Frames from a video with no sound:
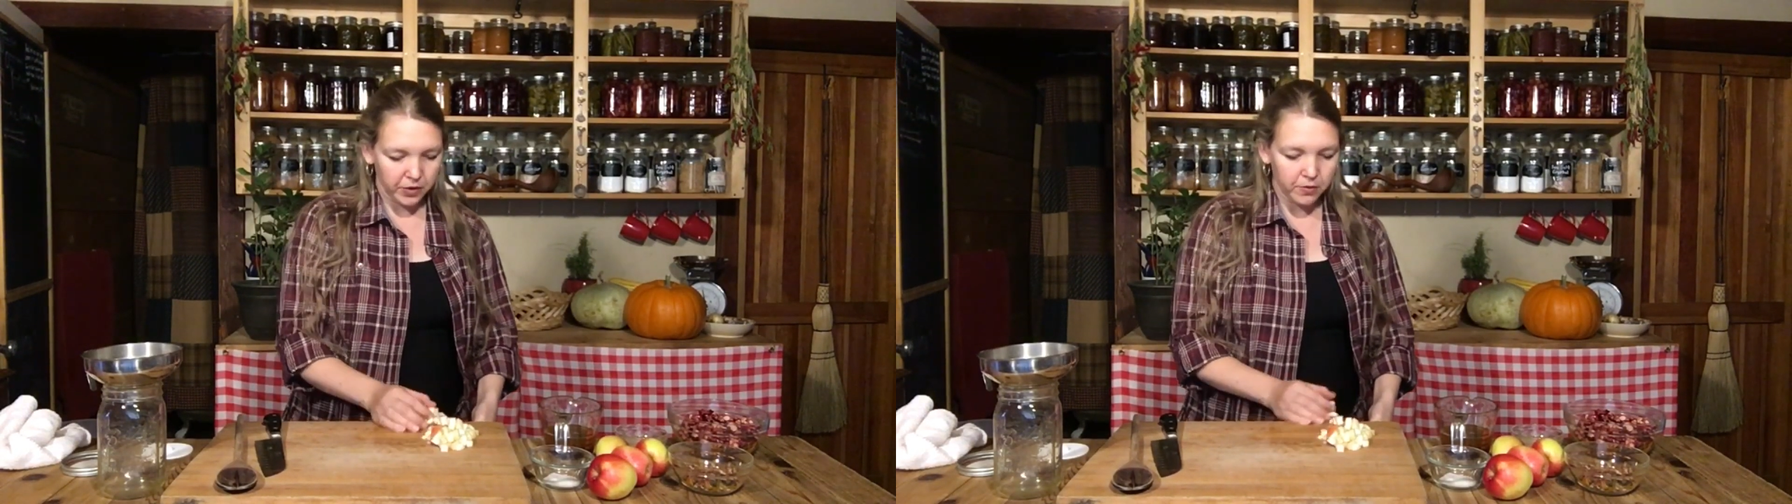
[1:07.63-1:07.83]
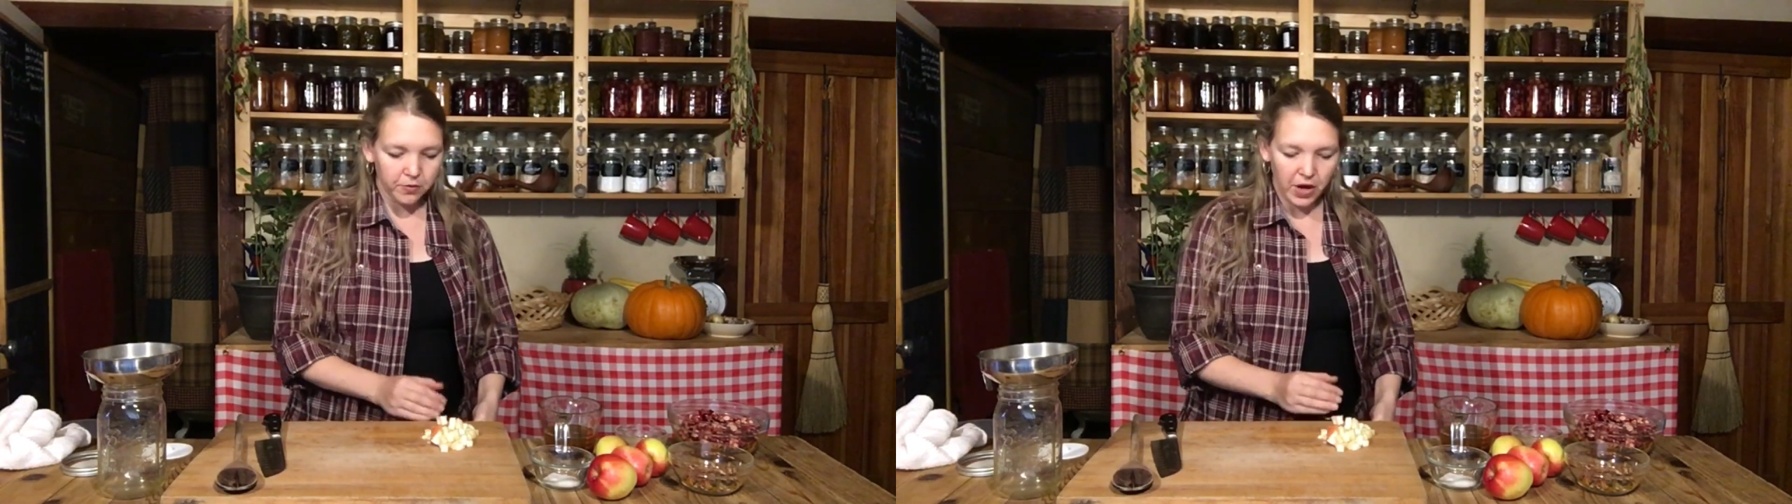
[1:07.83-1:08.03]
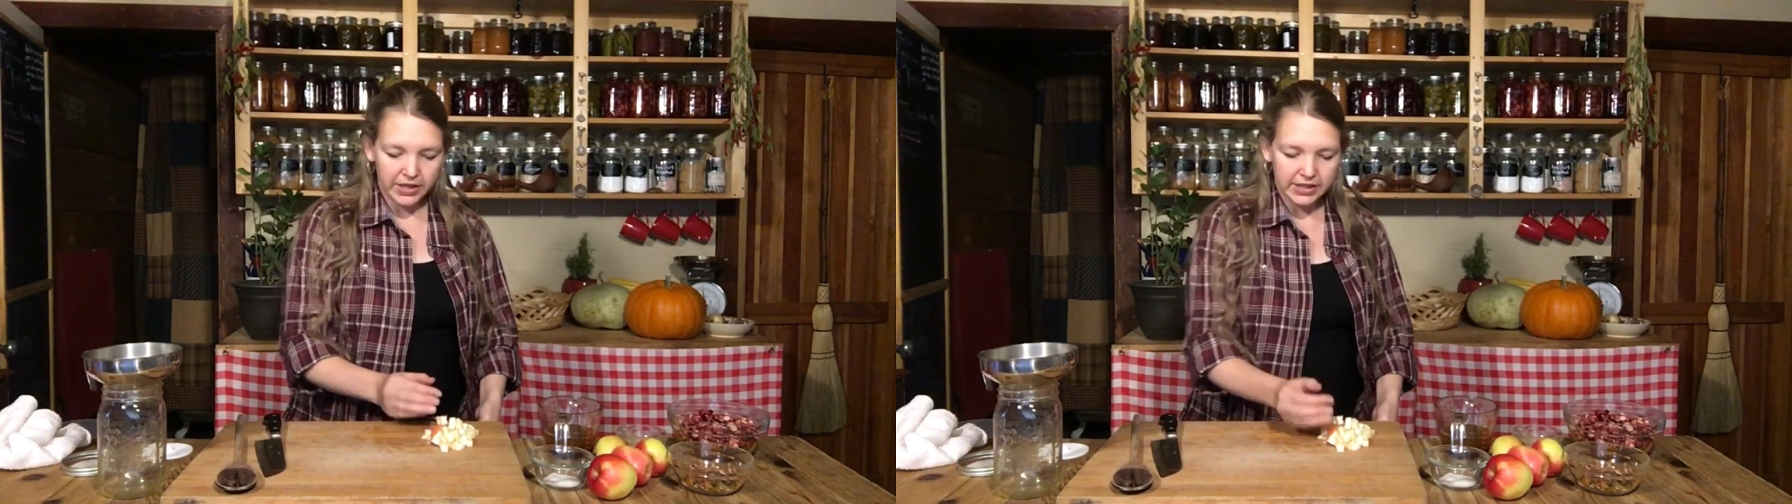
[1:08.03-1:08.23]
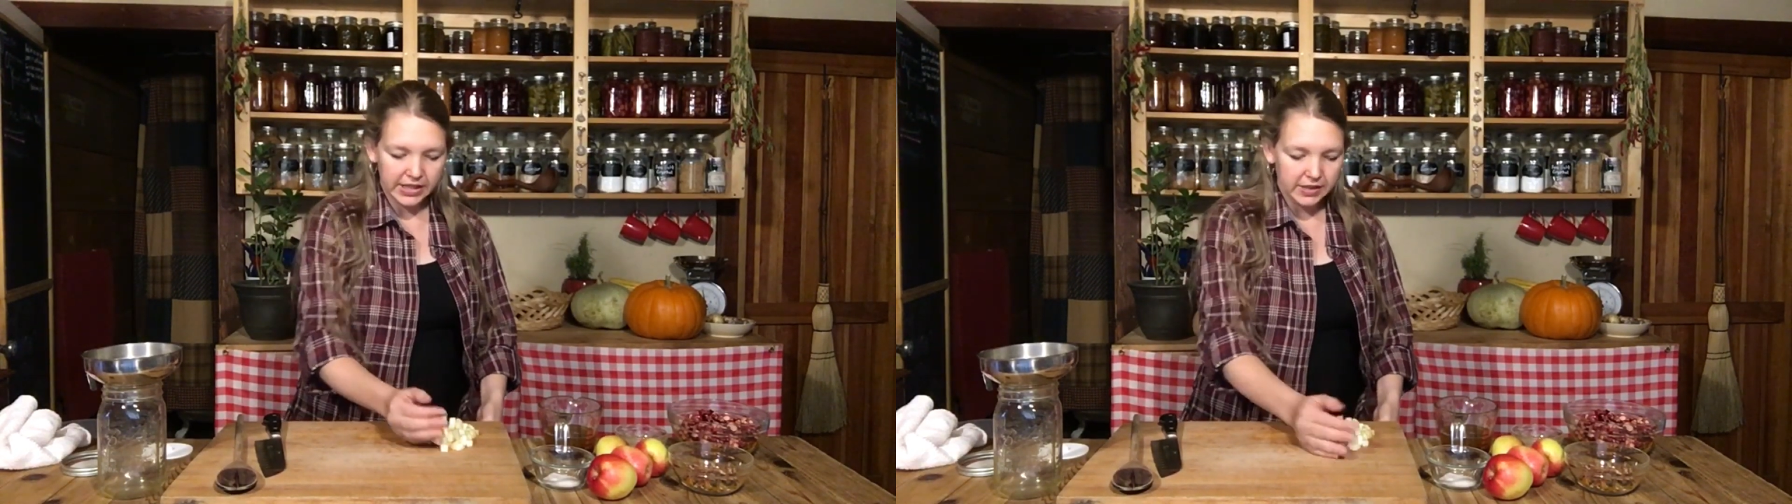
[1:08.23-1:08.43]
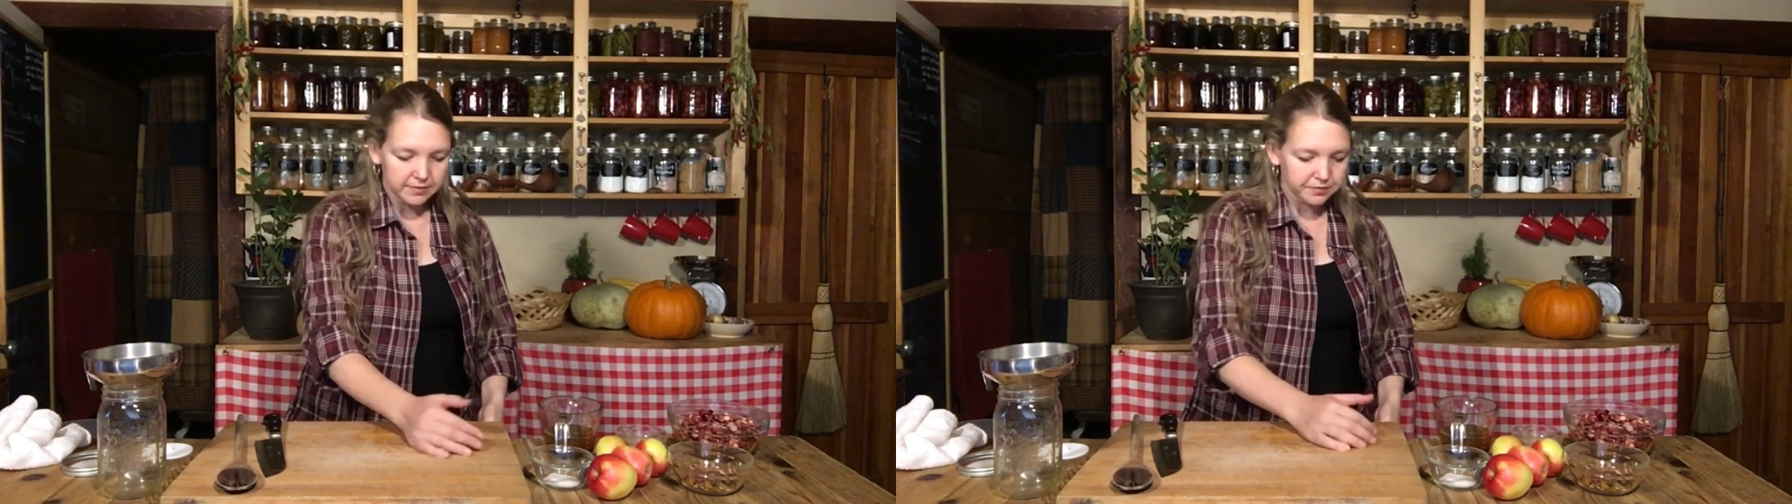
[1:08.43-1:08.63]

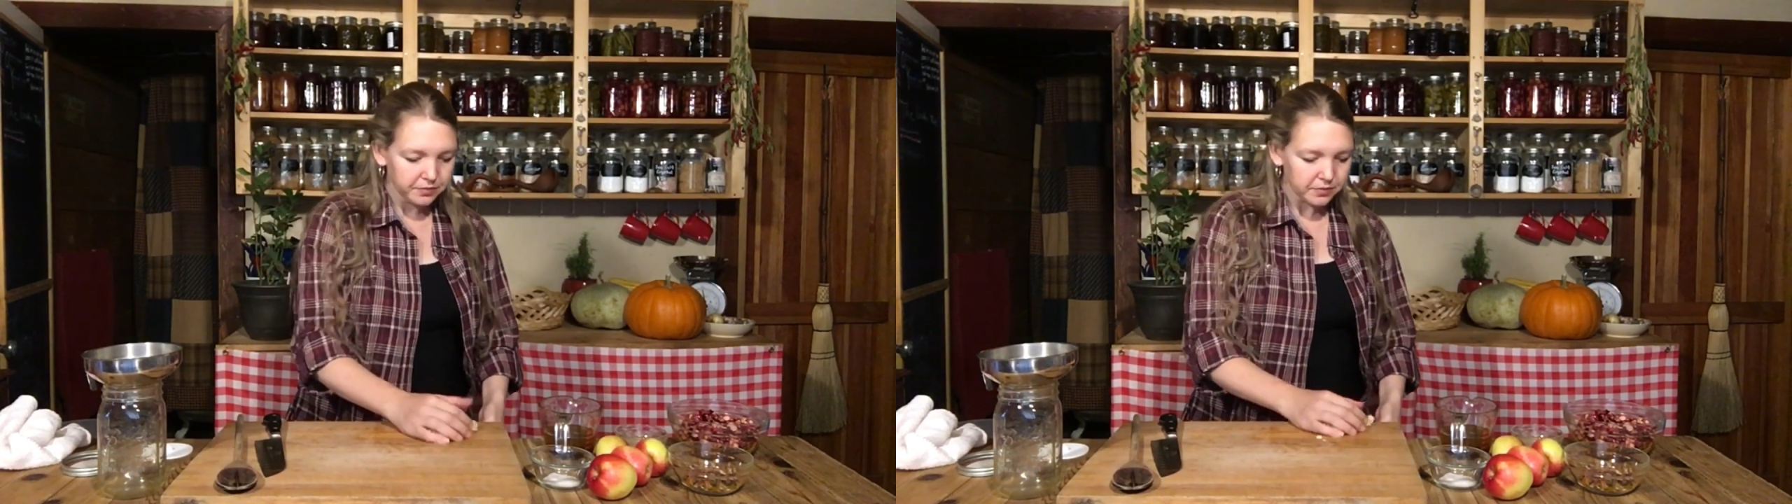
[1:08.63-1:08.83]
finely.